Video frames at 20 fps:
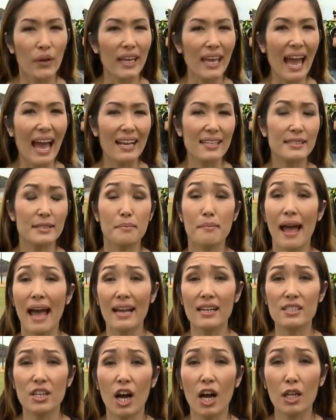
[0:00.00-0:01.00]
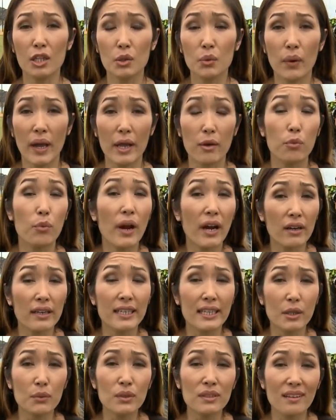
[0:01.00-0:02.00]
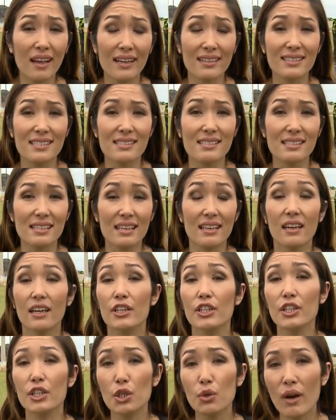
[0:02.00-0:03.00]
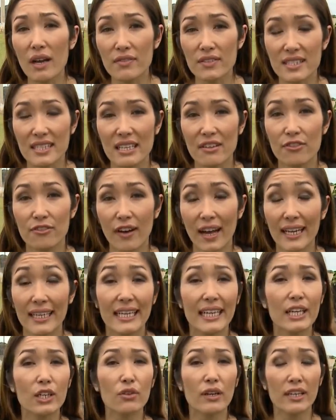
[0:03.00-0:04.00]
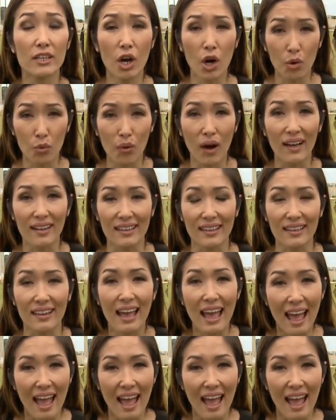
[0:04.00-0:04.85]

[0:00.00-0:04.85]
We asked Max Holloway where he would like to see a UFC fight here in Hawaii,